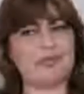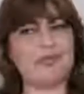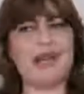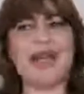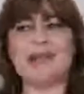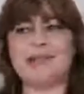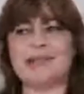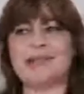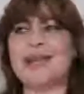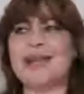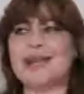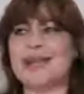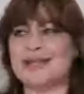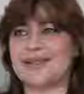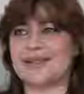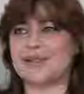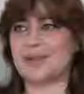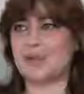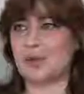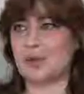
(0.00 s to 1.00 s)
rather
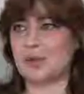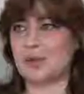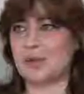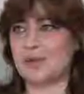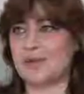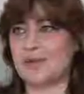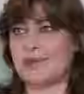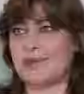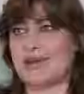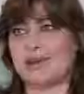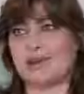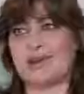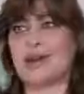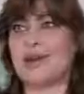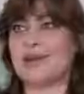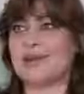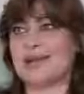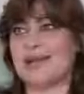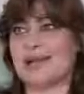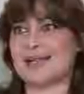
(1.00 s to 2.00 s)
negative tone. Thank
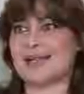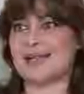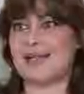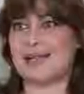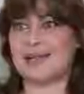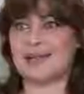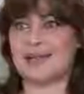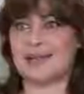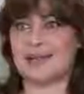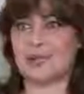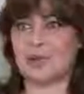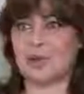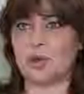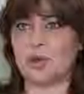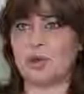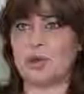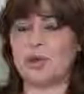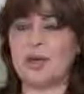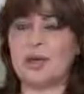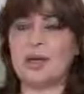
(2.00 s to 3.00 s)
God that's not anymore.